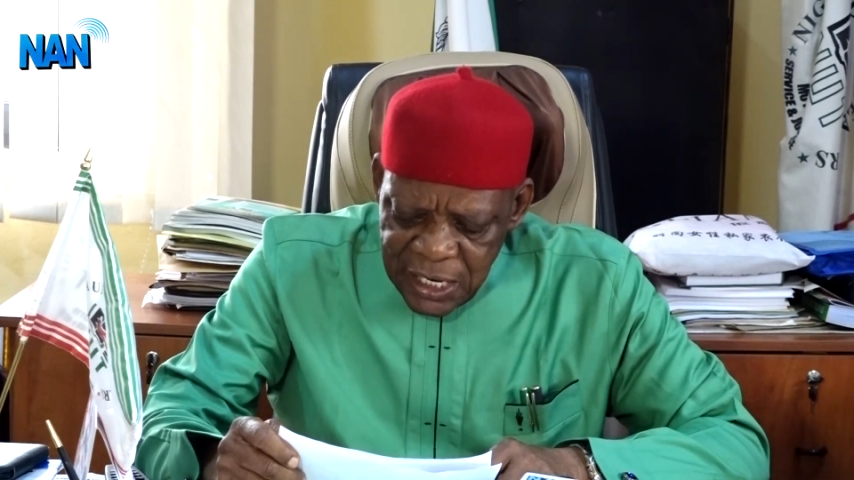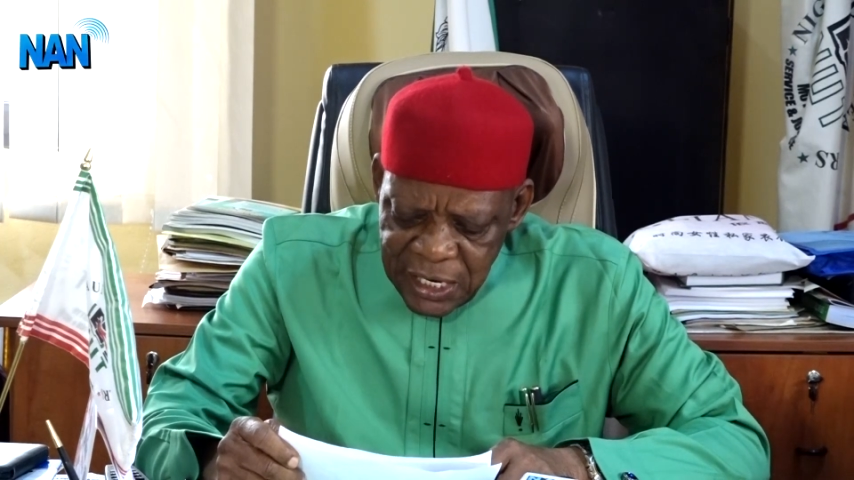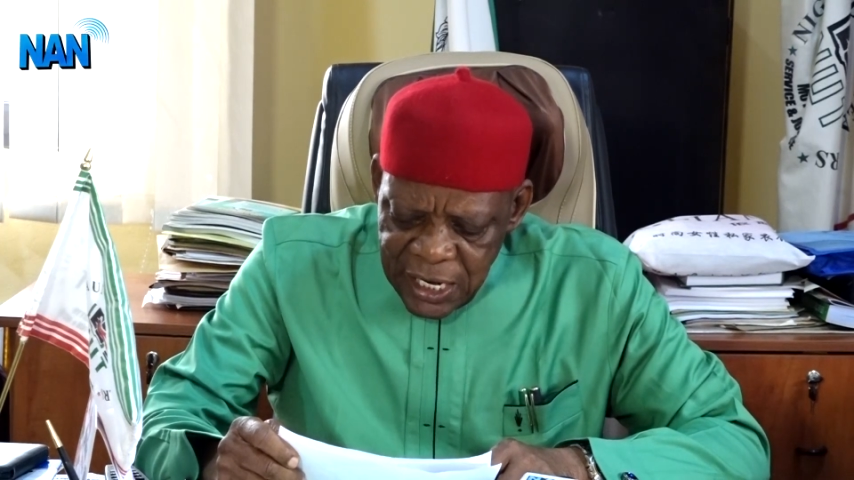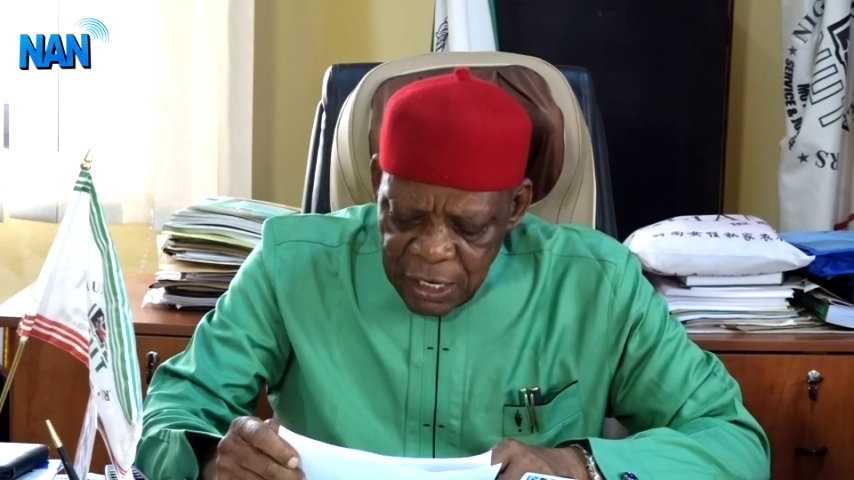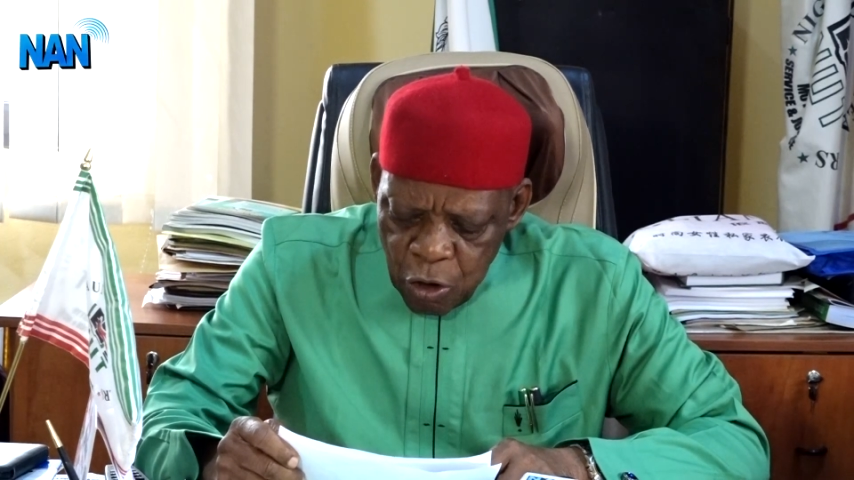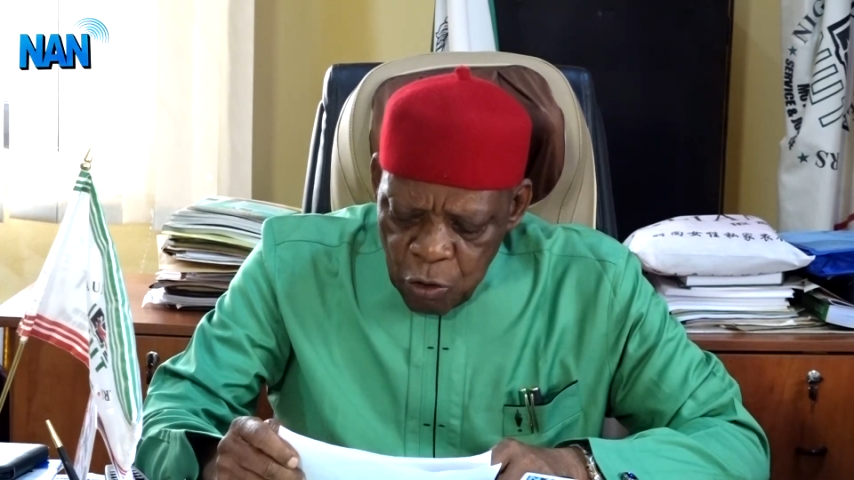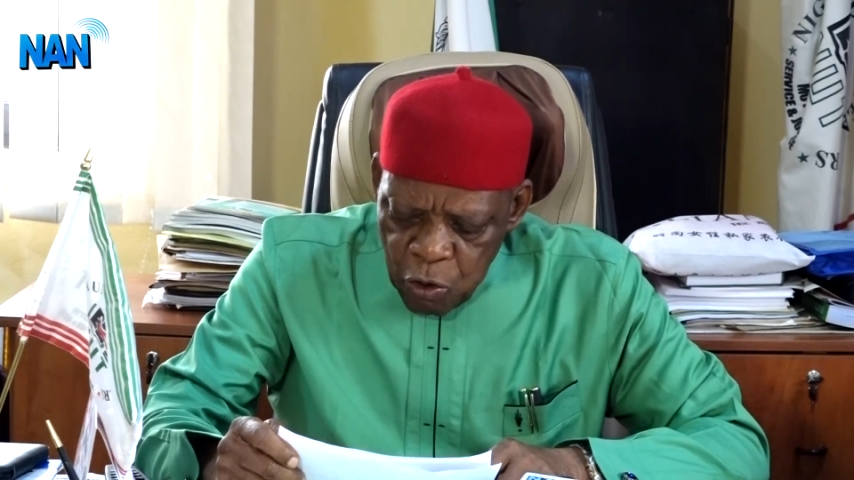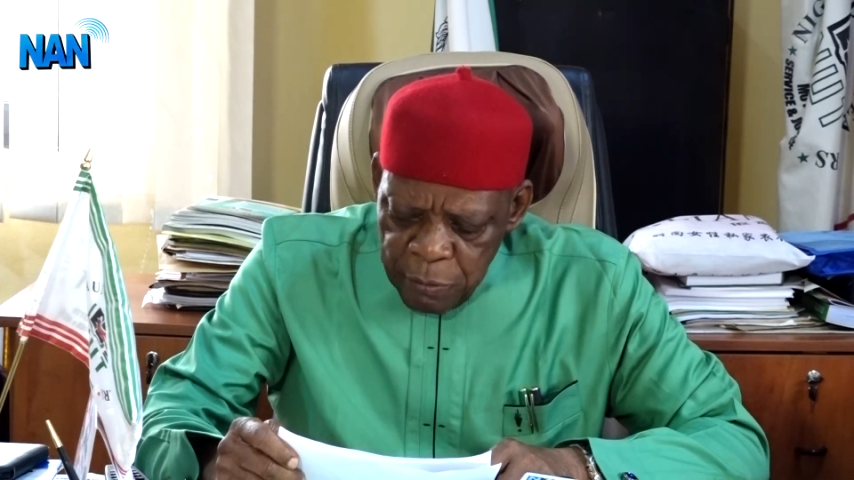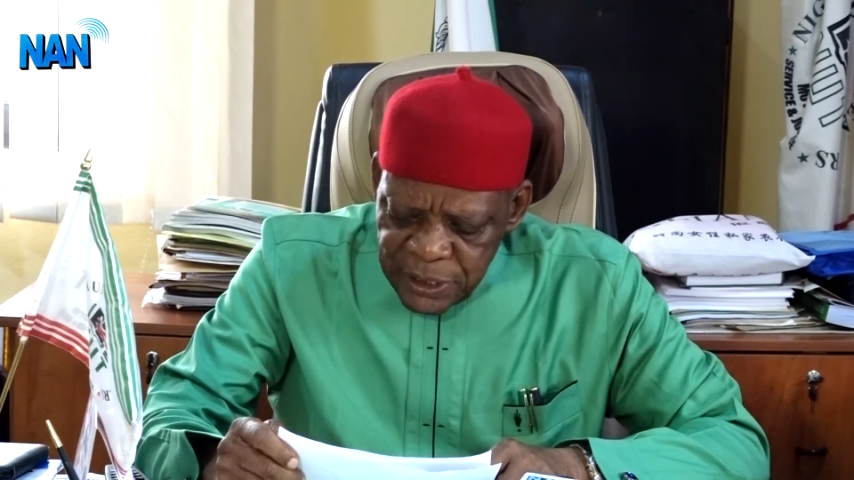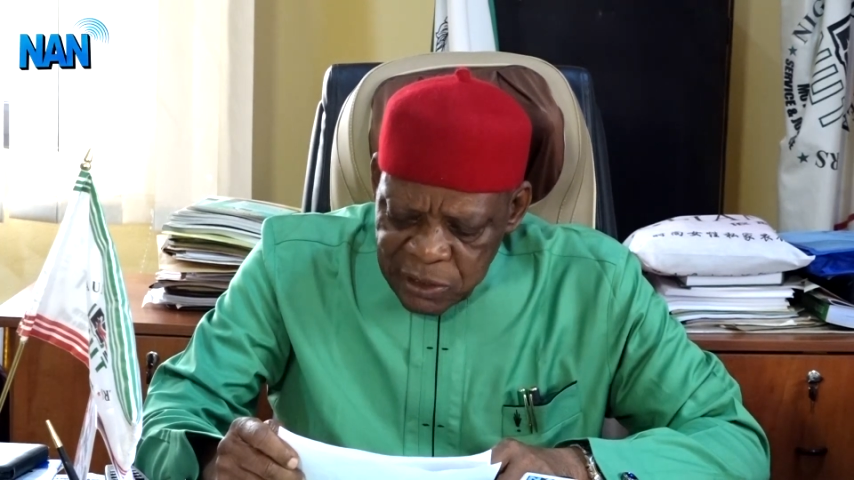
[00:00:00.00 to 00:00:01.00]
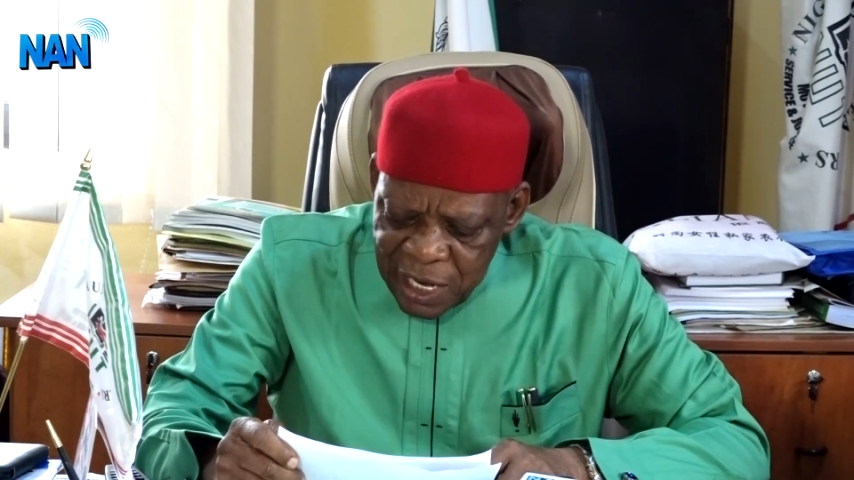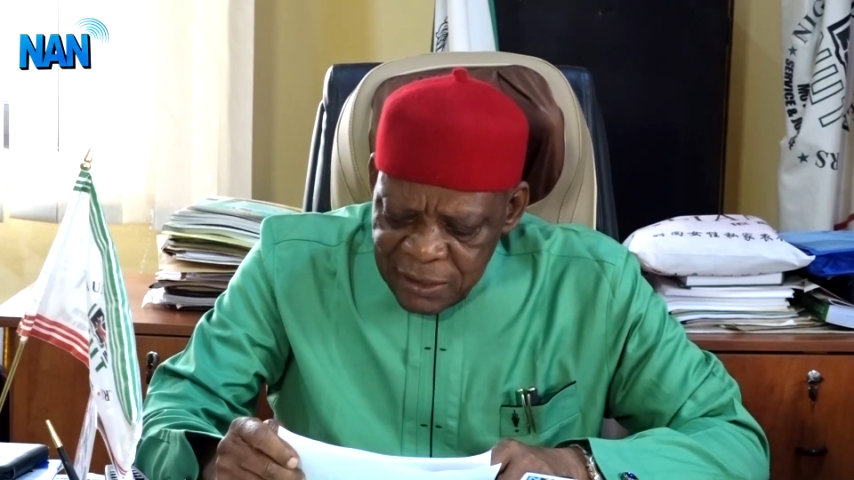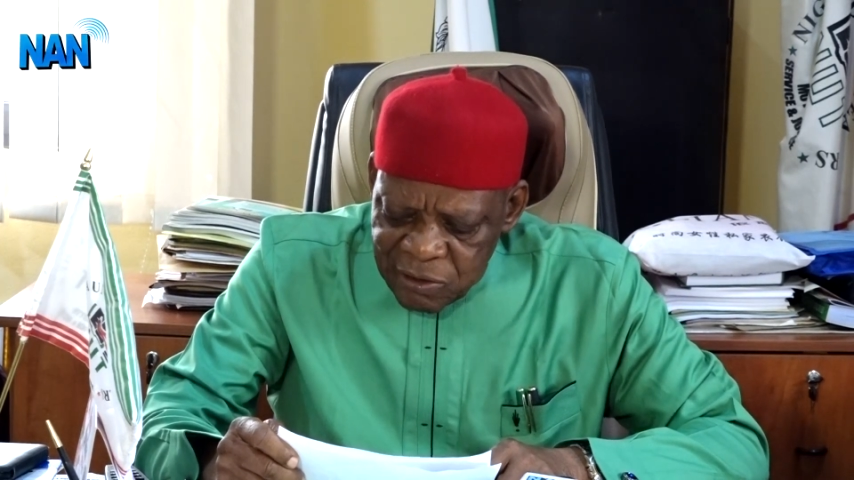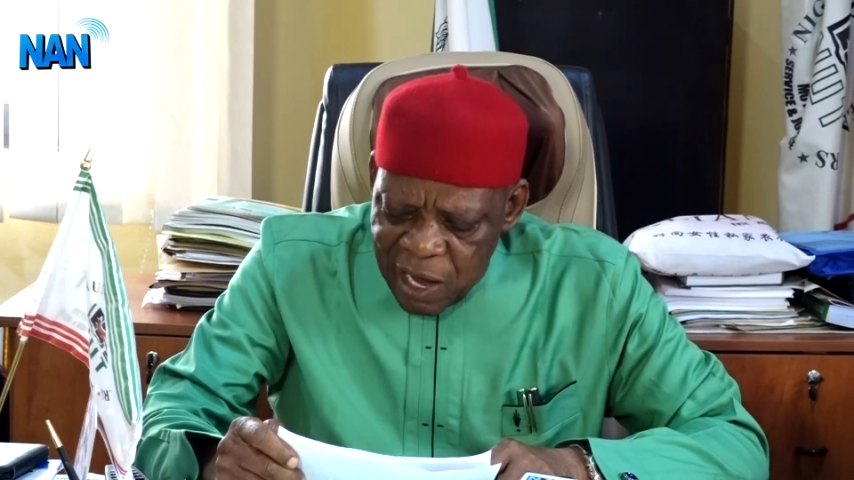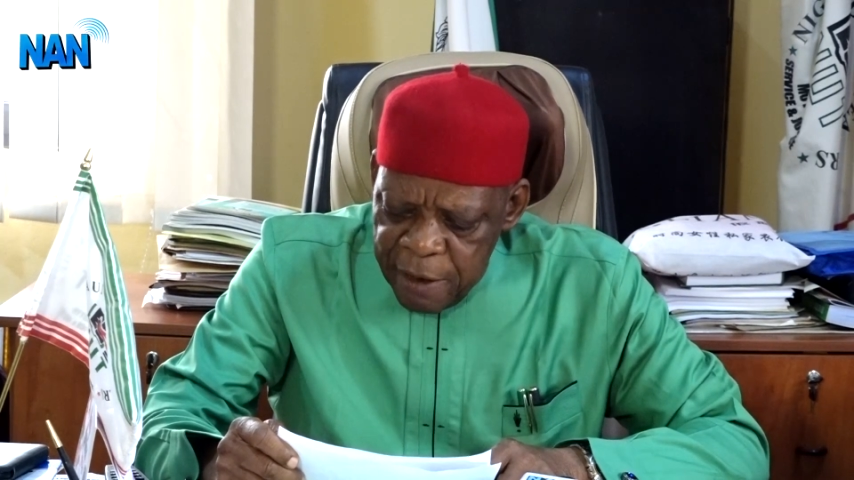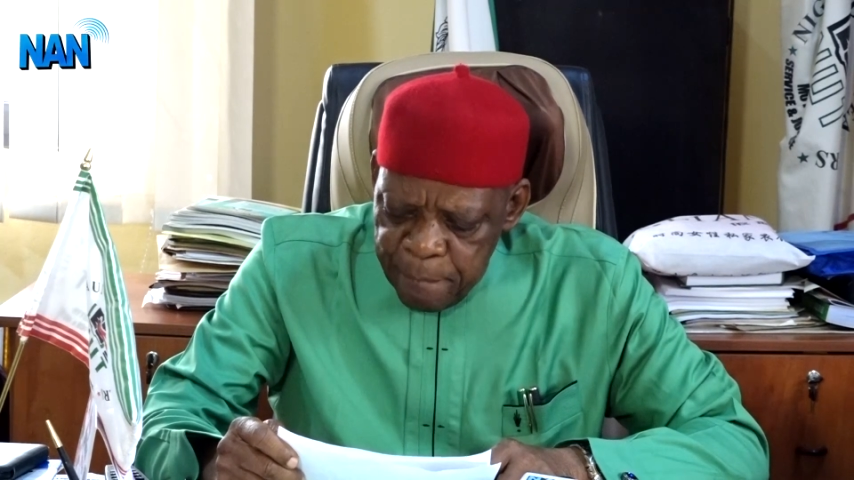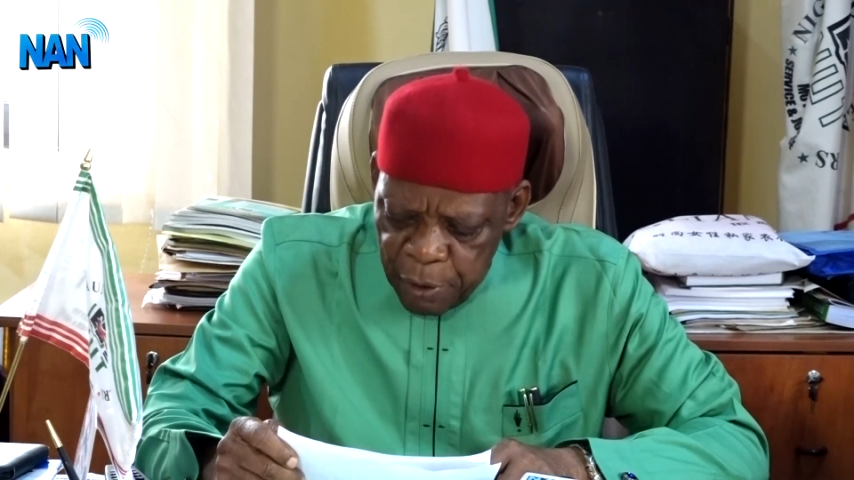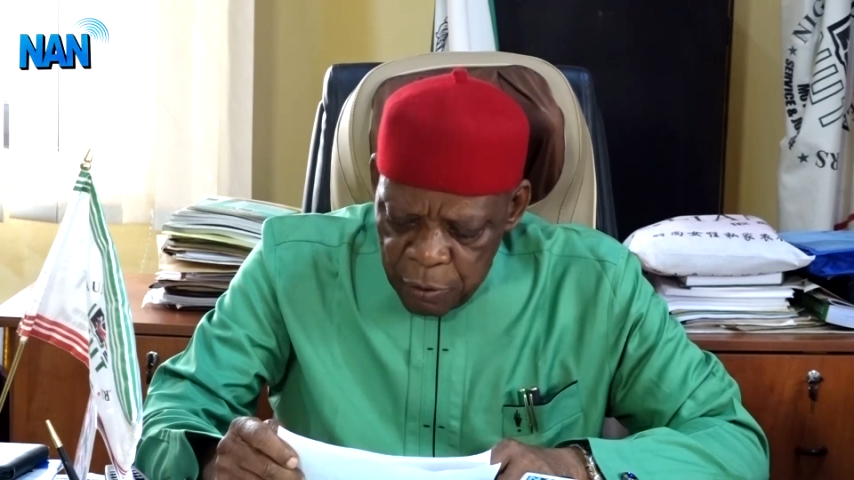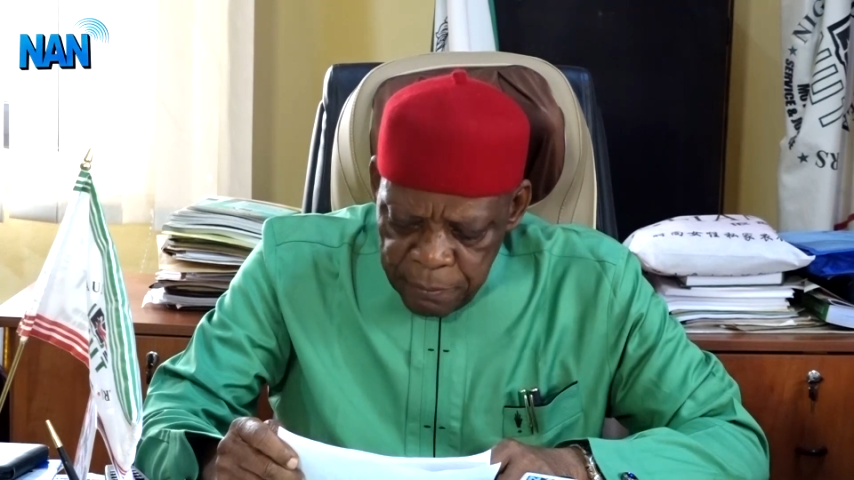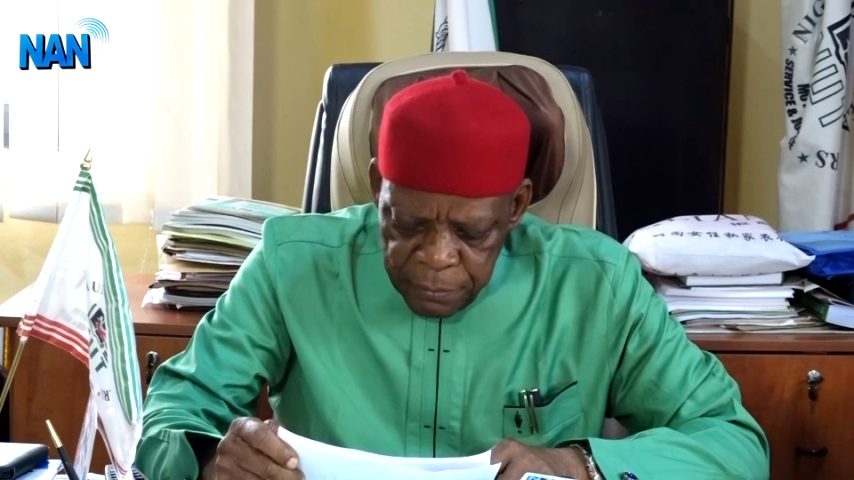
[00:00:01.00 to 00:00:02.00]
the concomitant time
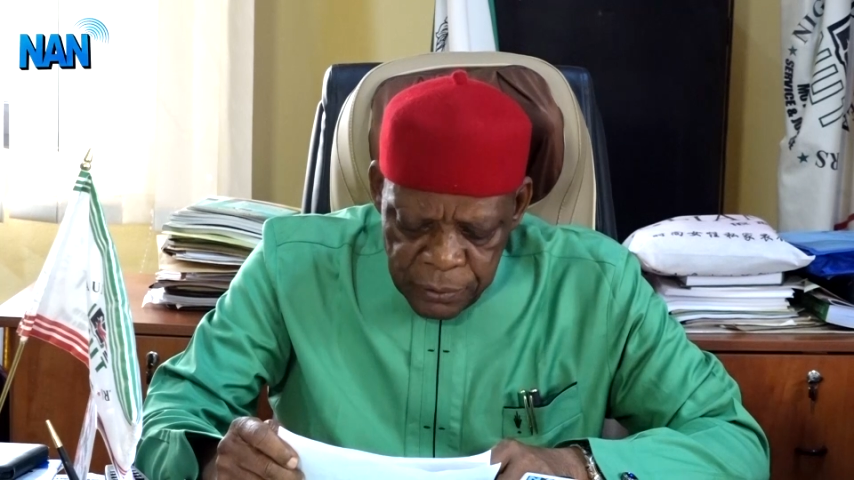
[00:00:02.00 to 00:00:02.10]
bomb